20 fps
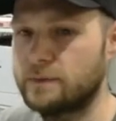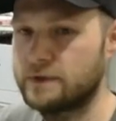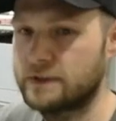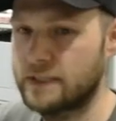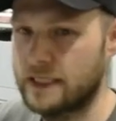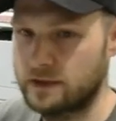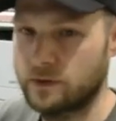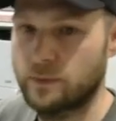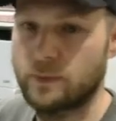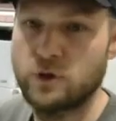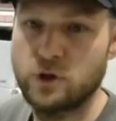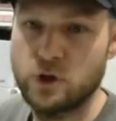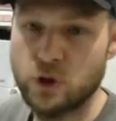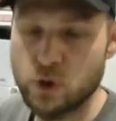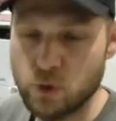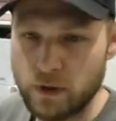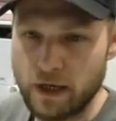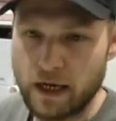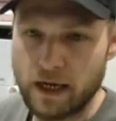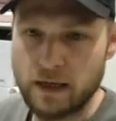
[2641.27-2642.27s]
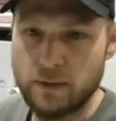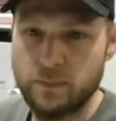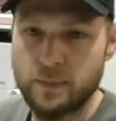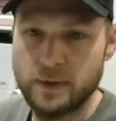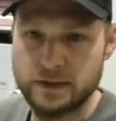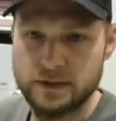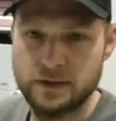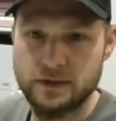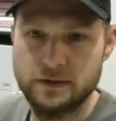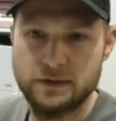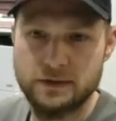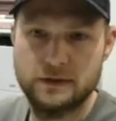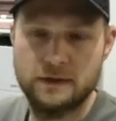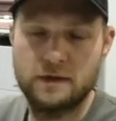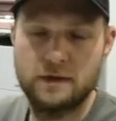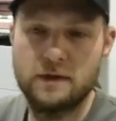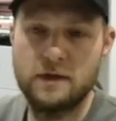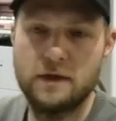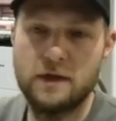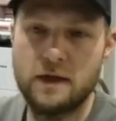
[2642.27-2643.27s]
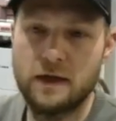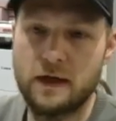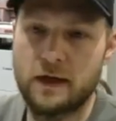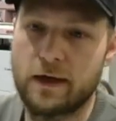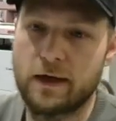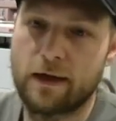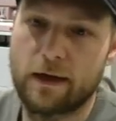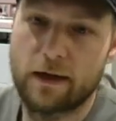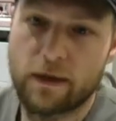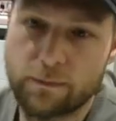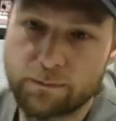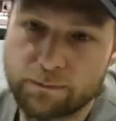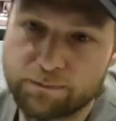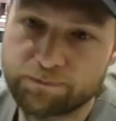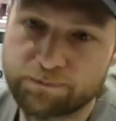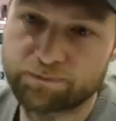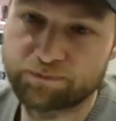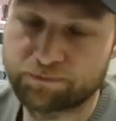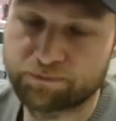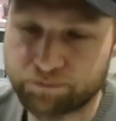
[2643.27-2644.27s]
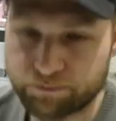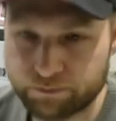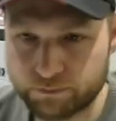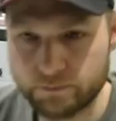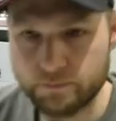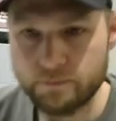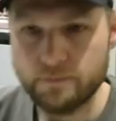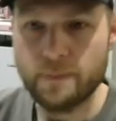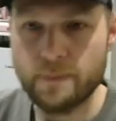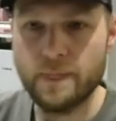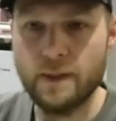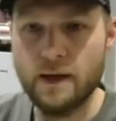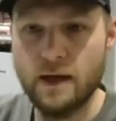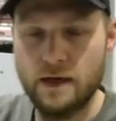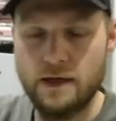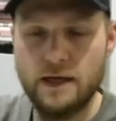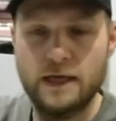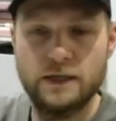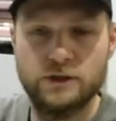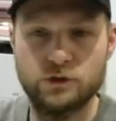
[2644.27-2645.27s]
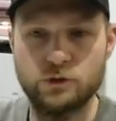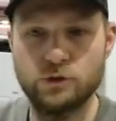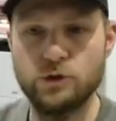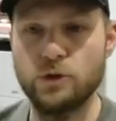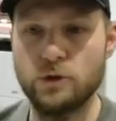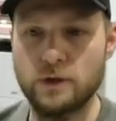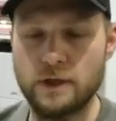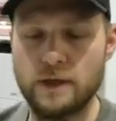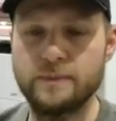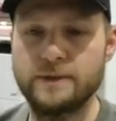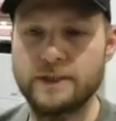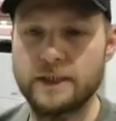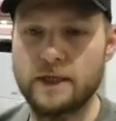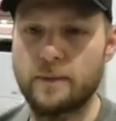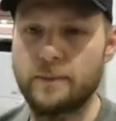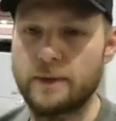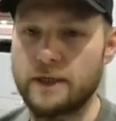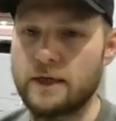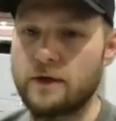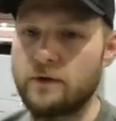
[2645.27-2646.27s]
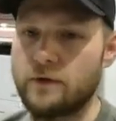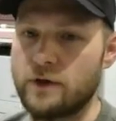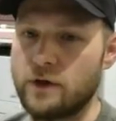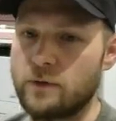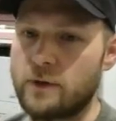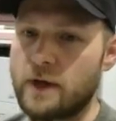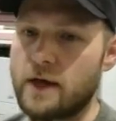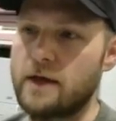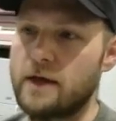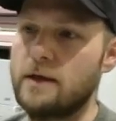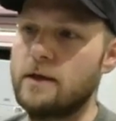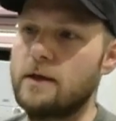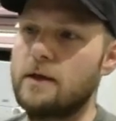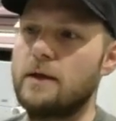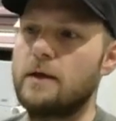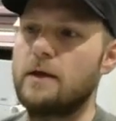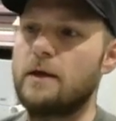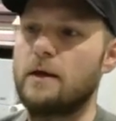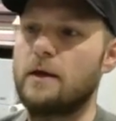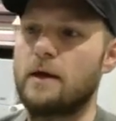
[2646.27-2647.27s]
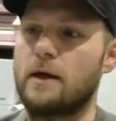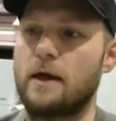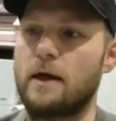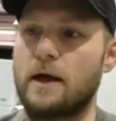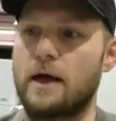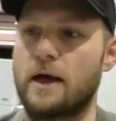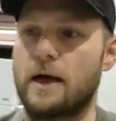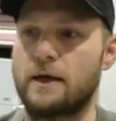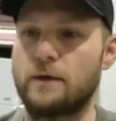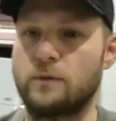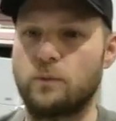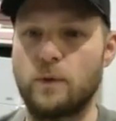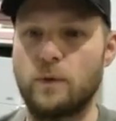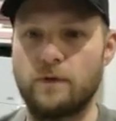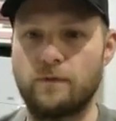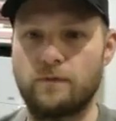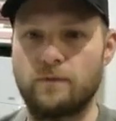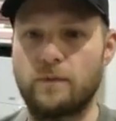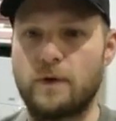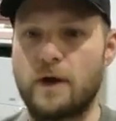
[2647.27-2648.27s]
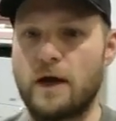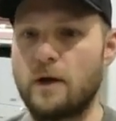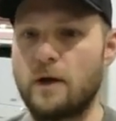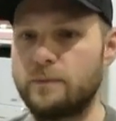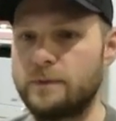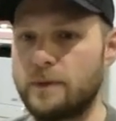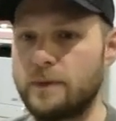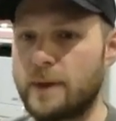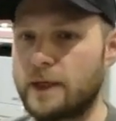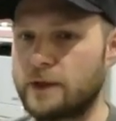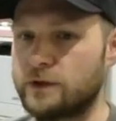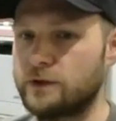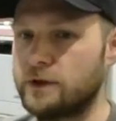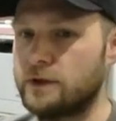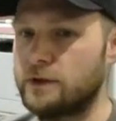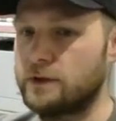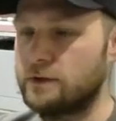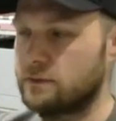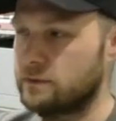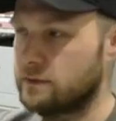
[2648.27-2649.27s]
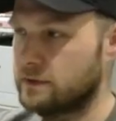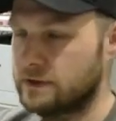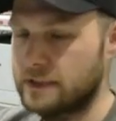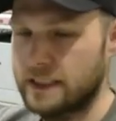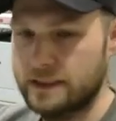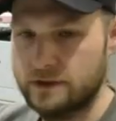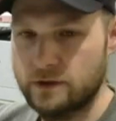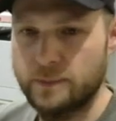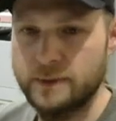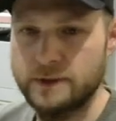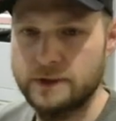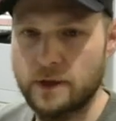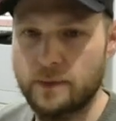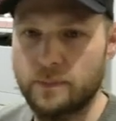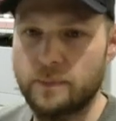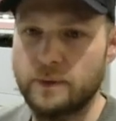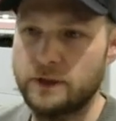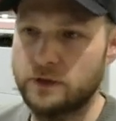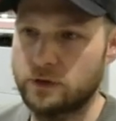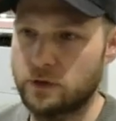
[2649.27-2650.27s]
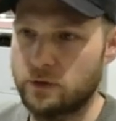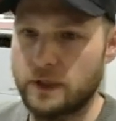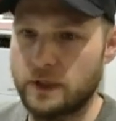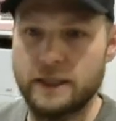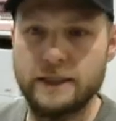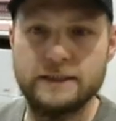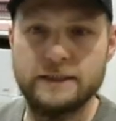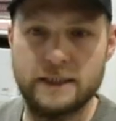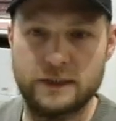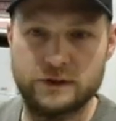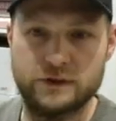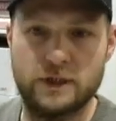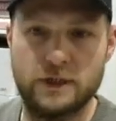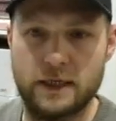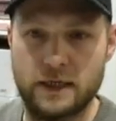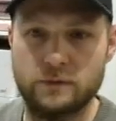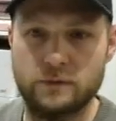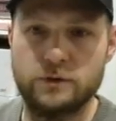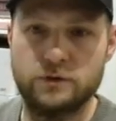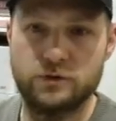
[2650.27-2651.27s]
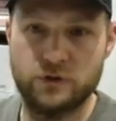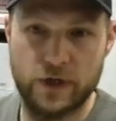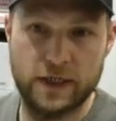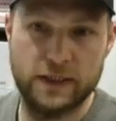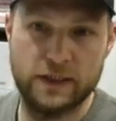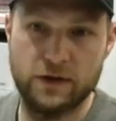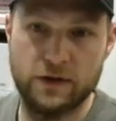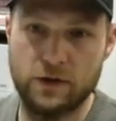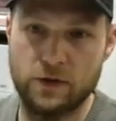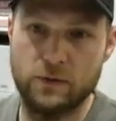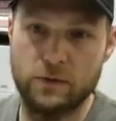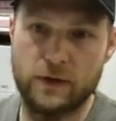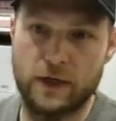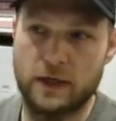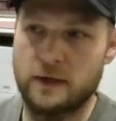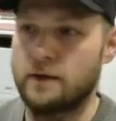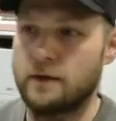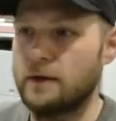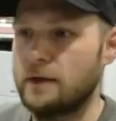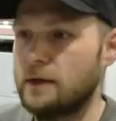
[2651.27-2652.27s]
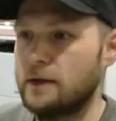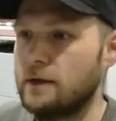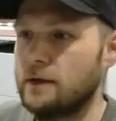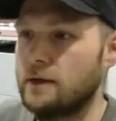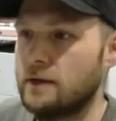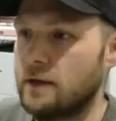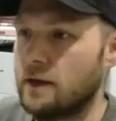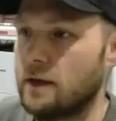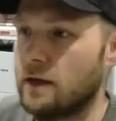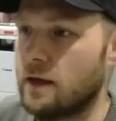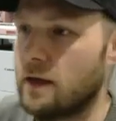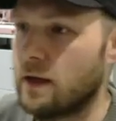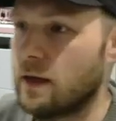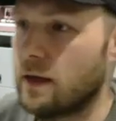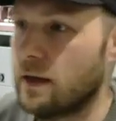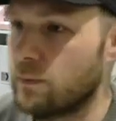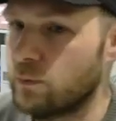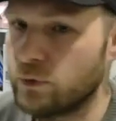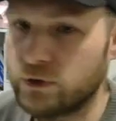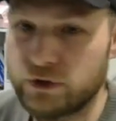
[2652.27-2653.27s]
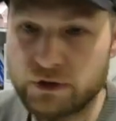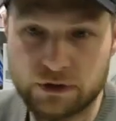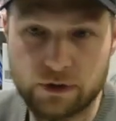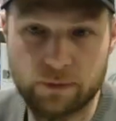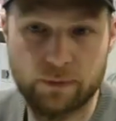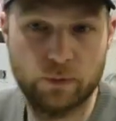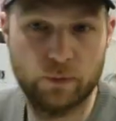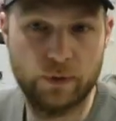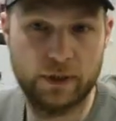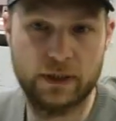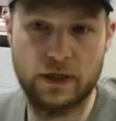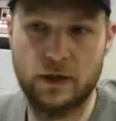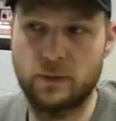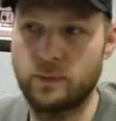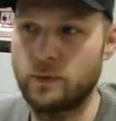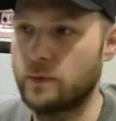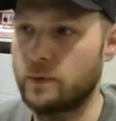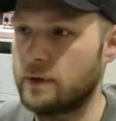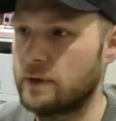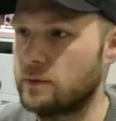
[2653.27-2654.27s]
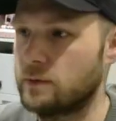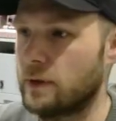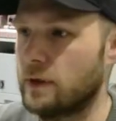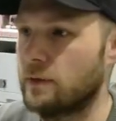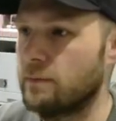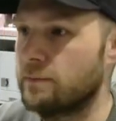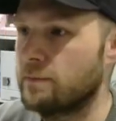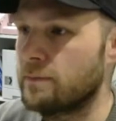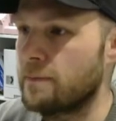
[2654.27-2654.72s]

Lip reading: set up a UK business, an actual limited company here in the UK, and we've helped him actually set up his company so that he's actually allowed to trade in the UK, which is something we can help you with as well.